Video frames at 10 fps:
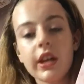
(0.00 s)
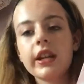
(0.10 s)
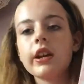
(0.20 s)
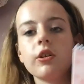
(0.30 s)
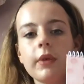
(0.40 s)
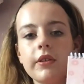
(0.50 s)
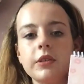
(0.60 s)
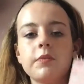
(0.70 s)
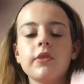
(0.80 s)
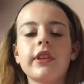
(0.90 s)
didn't come out of this
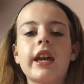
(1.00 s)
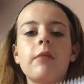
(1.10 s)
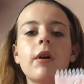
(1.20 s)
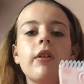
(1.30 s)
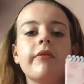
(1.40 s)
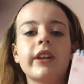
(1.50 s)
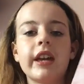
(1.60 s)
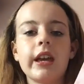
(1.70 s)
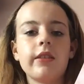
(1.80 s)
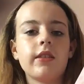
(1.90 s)
book, they came out of a
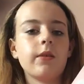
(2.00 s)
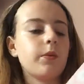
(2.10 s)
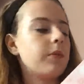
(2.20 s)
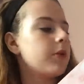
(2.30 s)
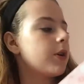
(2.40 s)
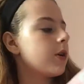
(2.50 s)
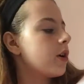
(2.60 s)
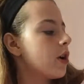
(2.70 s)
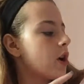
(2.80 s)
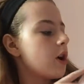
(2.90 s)
kit that we bought.
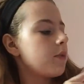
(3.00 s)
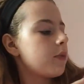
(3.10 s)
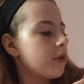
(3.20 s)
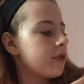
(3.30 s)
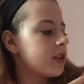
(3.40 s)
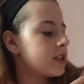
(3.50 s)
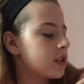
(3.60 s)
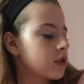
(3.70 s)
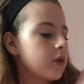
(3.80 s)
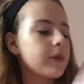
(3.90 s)
But this
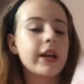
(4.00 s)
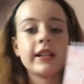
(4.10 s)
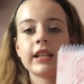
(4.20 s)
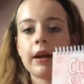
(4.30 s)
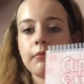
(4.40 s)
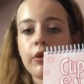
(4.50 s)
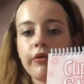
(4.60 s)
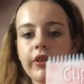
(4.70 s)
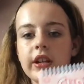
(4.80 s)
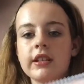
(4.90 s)
is cupcakes and
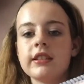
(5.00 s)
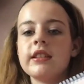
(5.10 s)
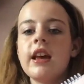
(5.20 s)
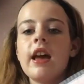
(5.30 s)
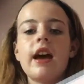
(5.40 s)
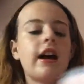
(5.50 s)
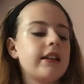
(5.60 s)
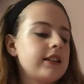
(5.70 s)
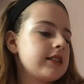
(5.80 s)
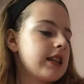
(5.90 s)
muffins,
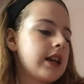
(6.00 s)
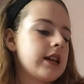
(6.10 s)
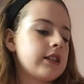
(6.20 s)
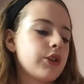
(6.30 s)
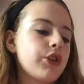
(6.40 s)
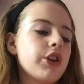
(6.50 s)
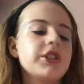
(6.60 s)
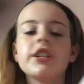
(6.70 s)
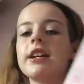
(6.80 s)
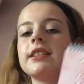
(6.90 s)
and it says
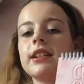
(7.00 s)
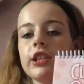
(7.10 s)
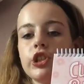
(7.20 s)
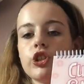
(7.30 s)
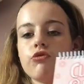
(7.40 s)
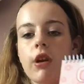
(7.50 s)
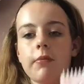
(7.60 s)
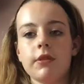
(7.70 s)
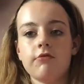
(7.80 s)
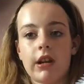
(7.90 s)
39 delicious
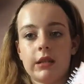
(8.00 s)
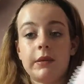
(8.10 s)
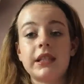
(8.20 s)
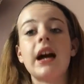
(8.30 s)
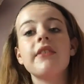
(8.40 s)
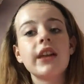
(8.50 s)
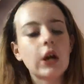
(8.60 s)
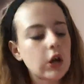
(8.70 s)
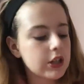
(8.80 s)
recipes, and they are